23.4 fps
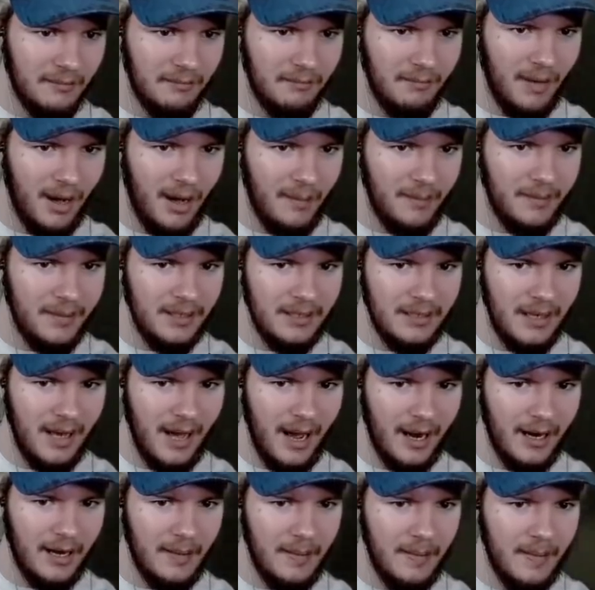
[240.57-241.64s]
Mommy
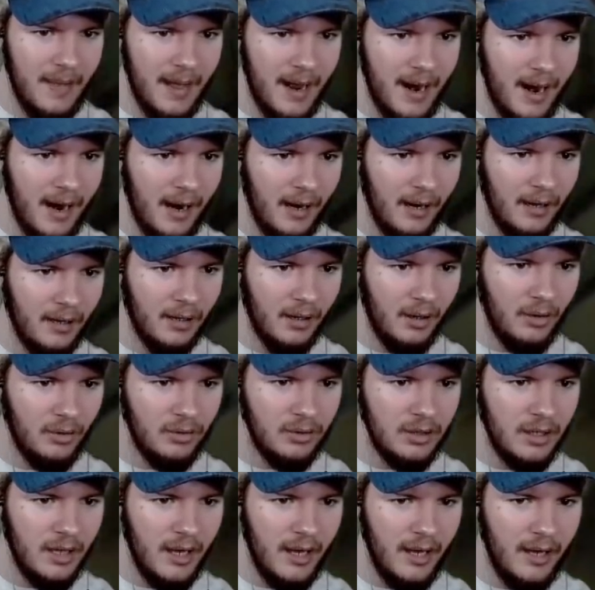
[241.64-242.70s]
not in there.
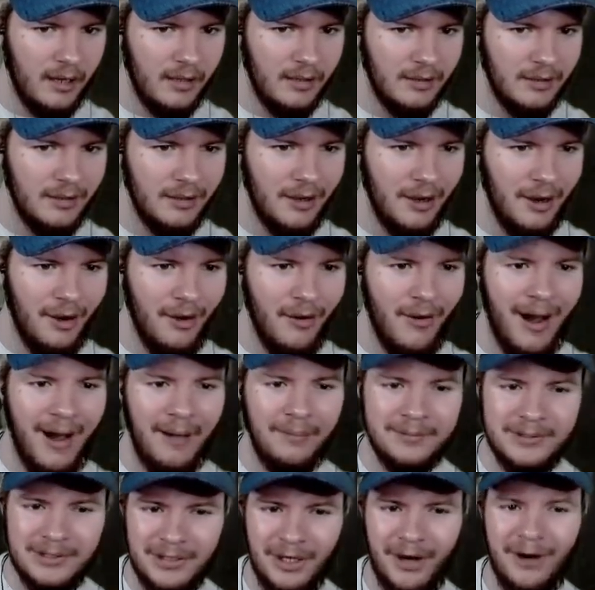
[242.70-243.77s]
Okay. Yo,
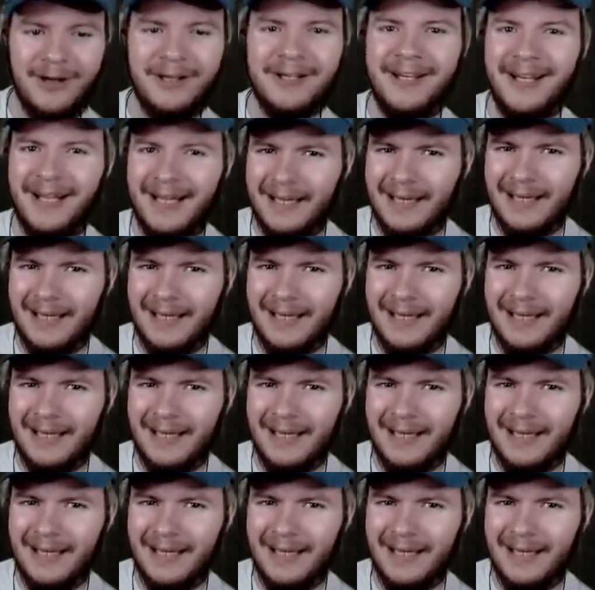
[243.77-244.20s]
I'm starting to get a